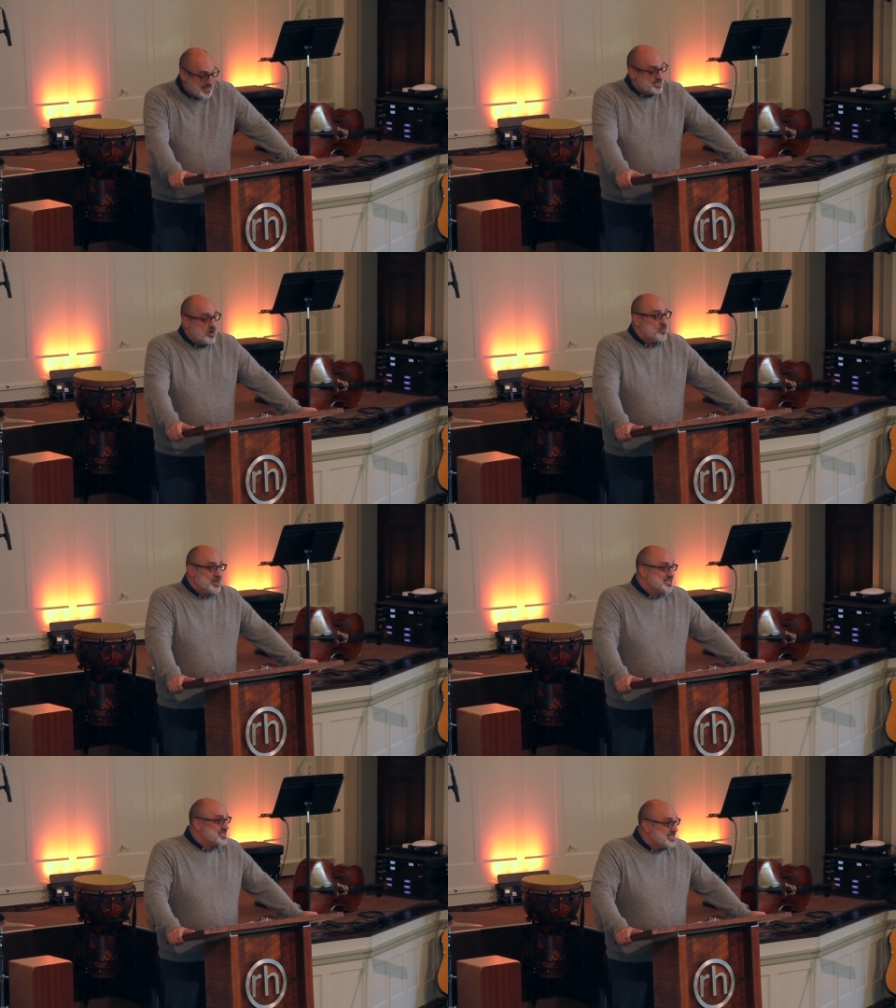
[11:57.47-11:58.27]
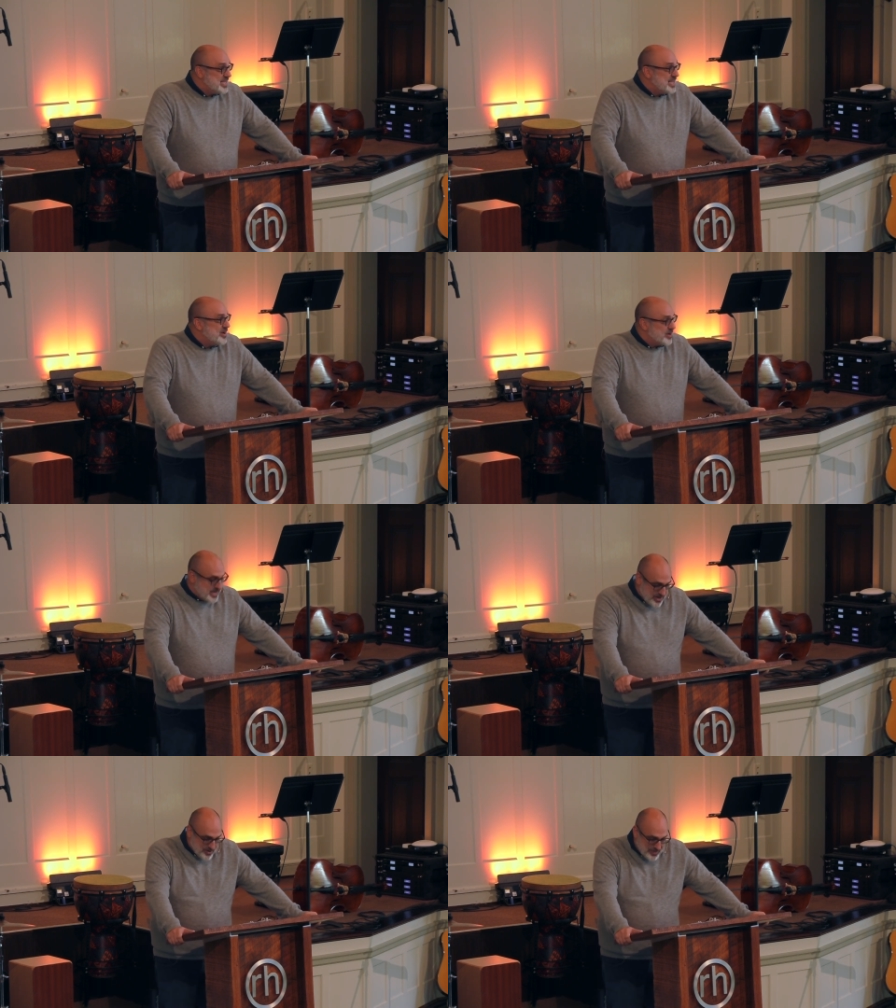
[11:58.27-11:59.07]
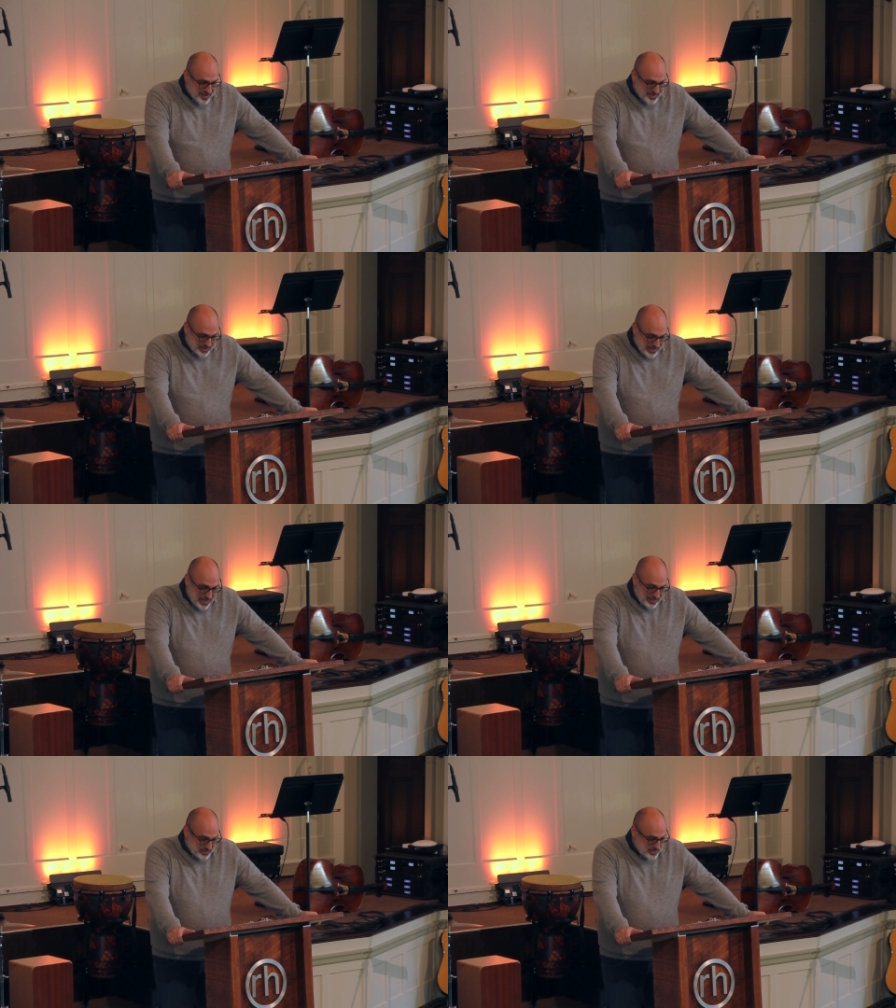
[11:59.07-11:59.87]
they don't want to see or hear about the light.